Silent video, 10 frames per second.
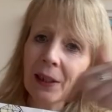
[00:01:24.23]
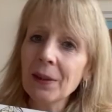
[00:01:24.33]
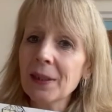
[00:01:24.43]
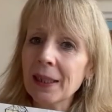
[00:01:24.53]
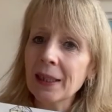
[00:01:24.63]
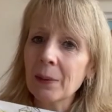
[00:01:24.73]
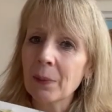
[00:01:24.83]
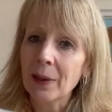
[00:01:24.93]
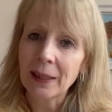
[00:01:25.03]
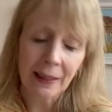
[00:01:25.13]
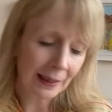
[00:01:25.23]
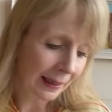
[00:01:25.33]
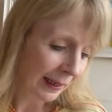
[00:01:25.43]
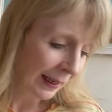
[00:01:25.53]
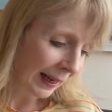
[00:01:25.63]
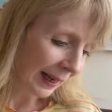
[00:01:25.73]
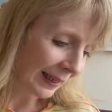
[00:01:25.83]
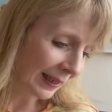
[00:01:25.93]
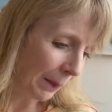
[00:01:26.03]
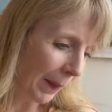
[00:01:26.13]
using the prints
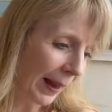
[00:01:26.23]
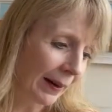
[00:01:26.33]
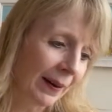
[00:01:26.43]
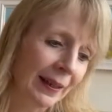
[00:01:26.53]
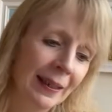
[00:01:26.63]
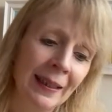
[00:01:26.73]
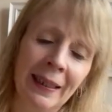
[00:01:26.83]
as the background